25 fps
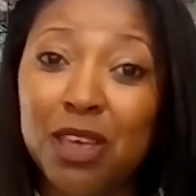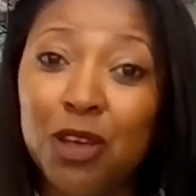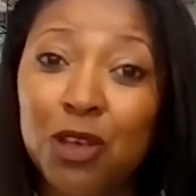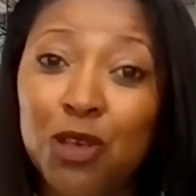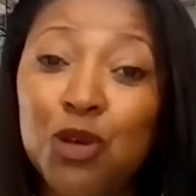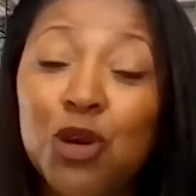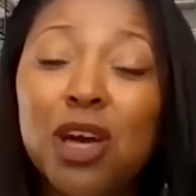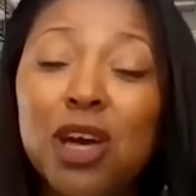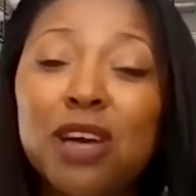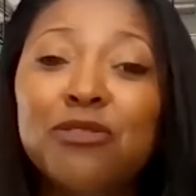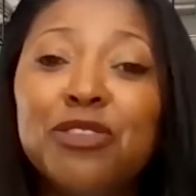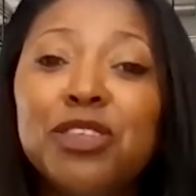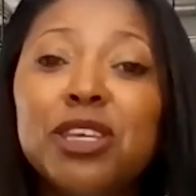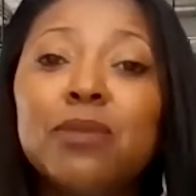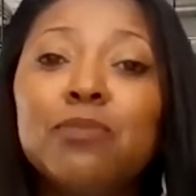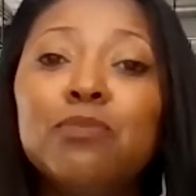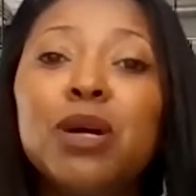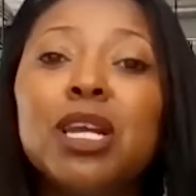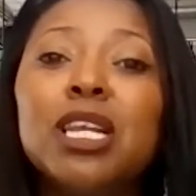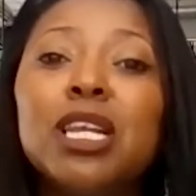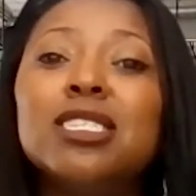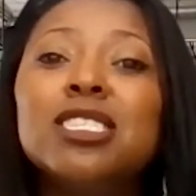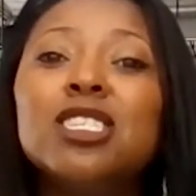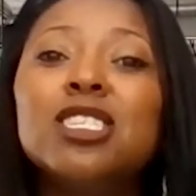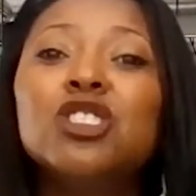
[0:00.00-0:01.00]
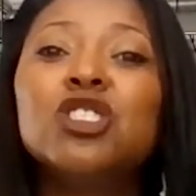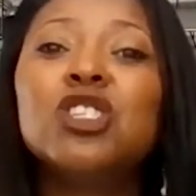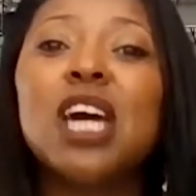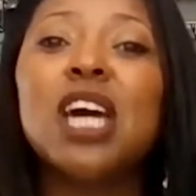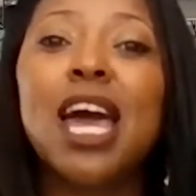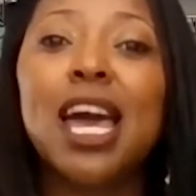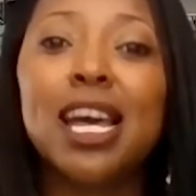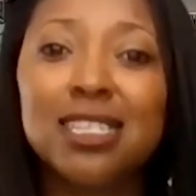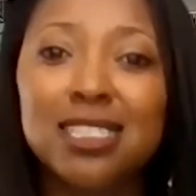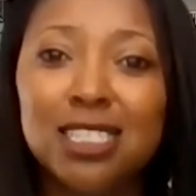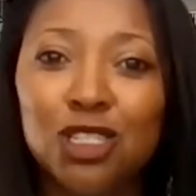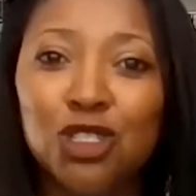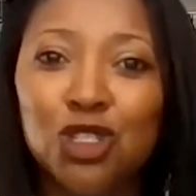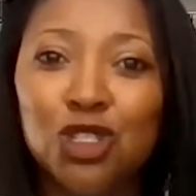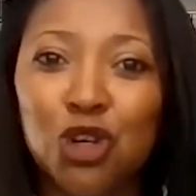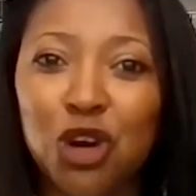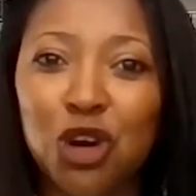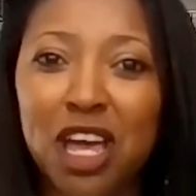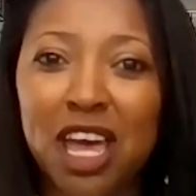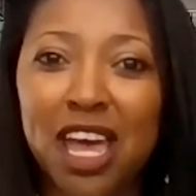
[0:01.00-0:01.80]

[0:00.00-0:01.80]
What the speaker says: you have the ability to exit your